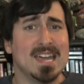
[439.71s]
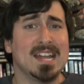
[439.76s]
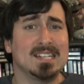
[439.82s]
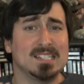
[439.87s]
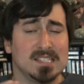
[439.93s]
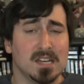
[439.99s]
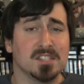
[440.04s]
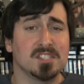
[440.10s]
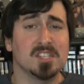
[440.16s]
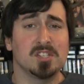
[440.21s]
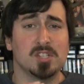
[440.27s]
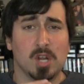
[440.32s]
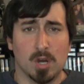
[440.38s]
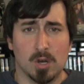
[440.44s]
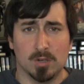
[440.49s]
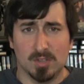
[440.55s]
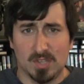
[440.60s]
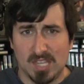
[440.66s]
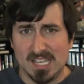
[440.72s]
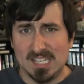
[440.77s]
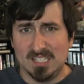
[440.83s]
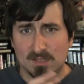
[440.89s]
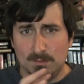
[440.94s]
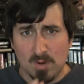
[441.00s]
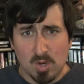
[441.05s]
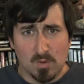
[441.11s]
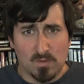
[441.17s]
that doesn't hurt
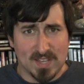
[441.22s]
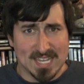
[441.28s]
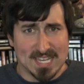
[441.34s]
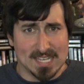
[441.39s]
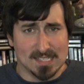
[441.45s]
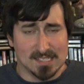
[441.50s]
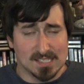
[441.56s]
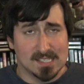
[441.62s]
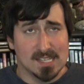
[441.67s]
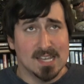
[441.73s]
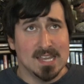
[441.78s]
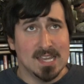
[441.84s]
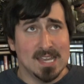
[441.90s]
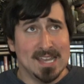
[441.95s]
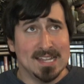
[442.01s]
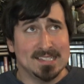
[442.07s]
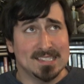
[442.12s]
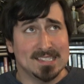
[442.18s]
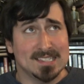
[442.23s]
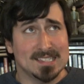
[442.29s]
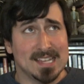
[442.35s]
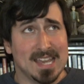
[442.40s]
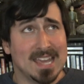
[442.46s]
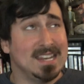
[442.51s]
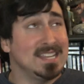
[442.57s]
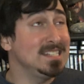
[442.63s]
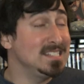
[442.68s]
these movies. It's
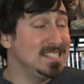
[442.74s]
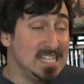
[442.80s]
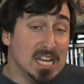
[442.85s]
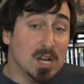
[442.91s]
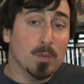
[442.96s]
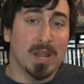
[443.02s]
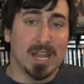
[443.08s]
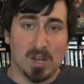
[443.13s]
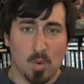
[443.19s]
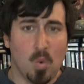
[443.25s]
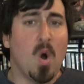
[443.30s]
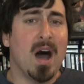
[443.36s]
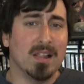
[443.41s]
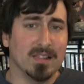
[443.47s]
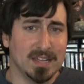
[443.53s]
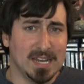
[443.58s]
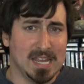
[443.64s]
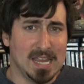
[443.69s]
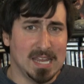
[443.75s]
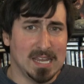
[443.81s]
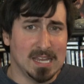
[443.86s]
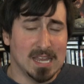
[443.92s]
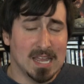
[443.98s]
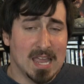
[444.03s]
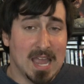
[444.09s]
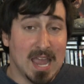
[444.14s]
an endearing quality.